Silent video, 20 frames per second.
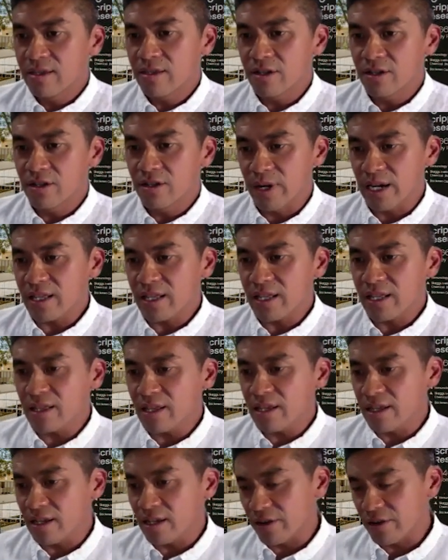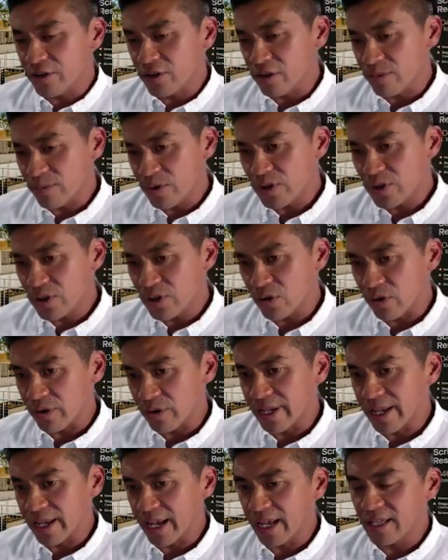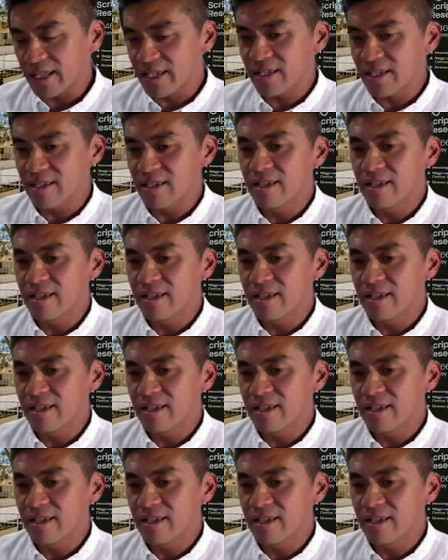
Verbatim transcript: to directly clear tumors or enhance